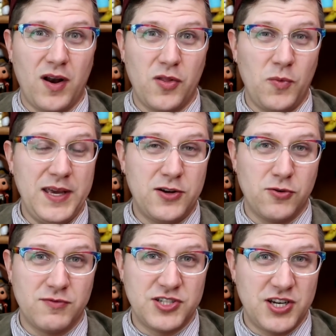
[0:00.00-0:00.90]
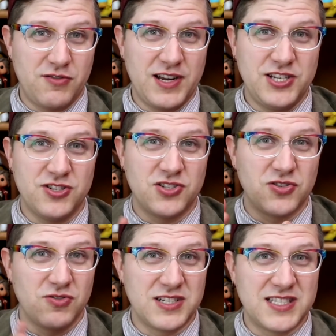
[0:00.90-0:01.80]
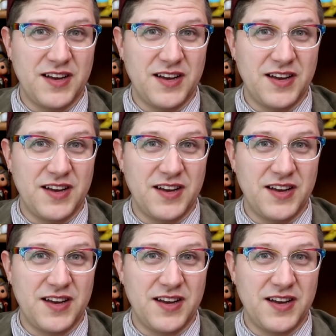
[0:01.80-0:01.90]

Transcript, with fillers: of the weaker regeneration stories,